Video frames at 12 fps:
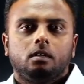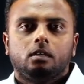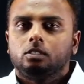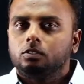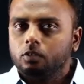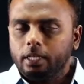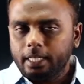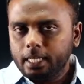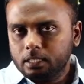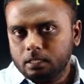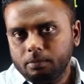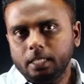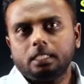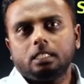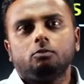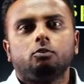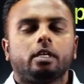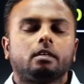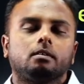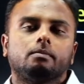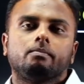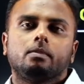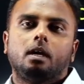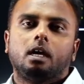So in case of DC, you take
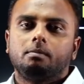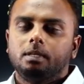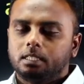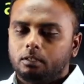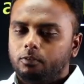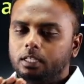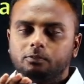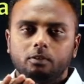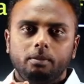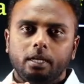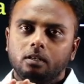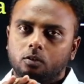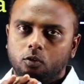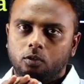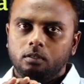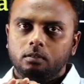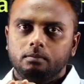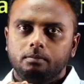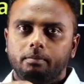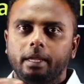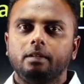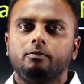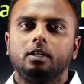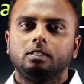armature flux will be on rotor, main
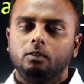flux